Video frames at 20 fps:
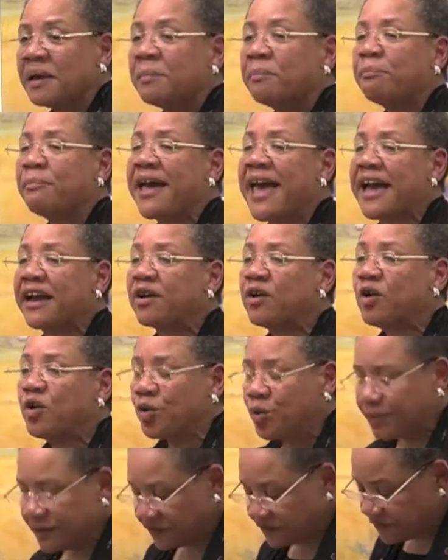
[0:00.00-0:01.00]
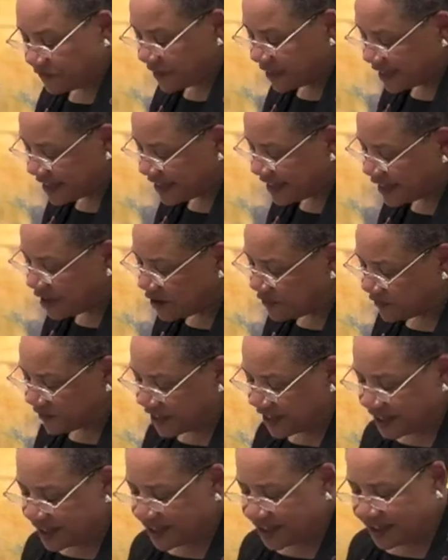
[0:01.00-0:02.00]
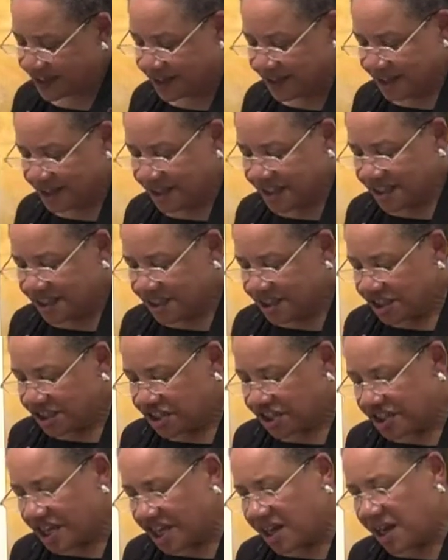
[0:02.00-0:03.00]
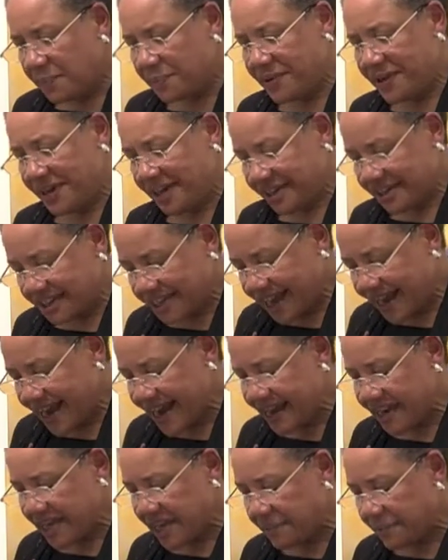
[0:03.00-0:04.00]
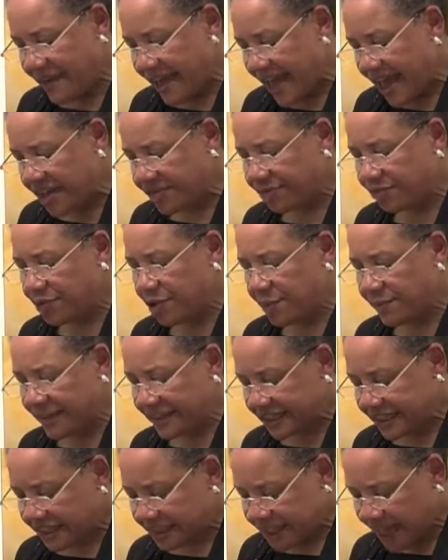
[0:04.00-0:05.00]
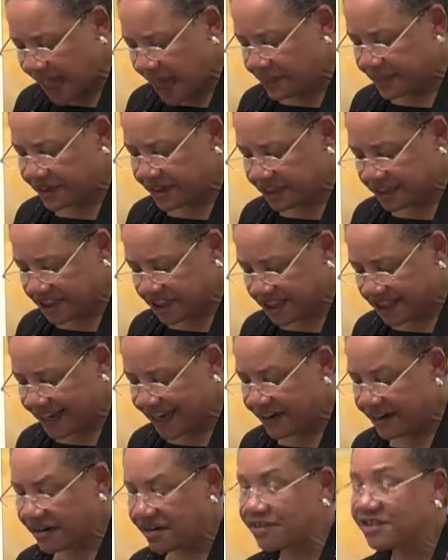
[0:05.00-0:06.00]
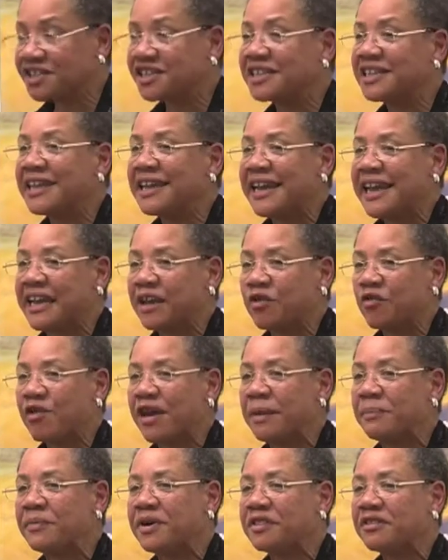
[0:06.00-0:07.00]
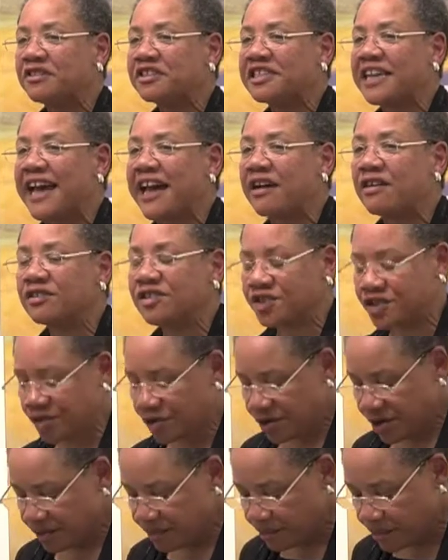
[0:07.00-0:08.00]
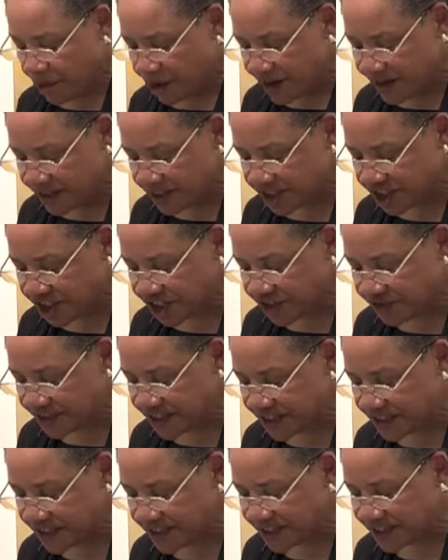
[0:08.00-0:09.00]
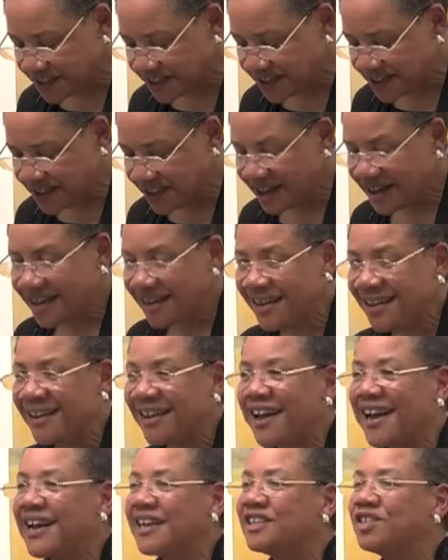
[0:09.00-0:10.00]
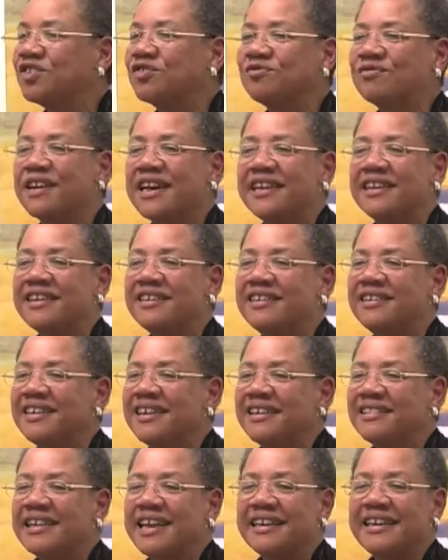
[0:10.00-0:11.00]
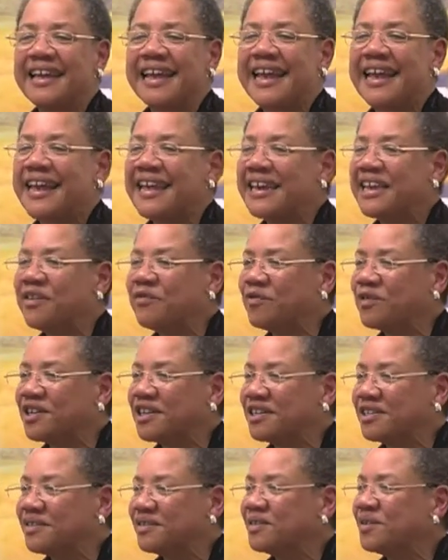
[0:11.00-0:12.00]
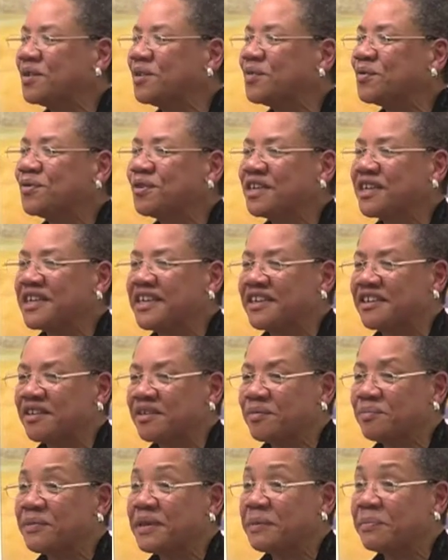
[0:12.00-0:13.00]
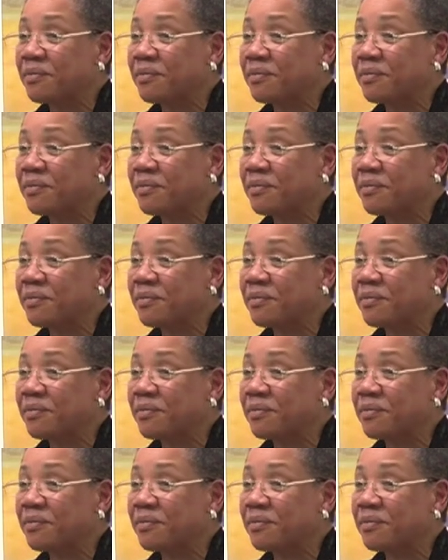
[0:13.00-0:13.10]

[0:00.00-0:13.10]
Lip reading: Back home in Philadelphia, shut up in a tiny bathroom at the top of the stairs in grandmother's house on Martin Street, I dreaded that anyone would hear me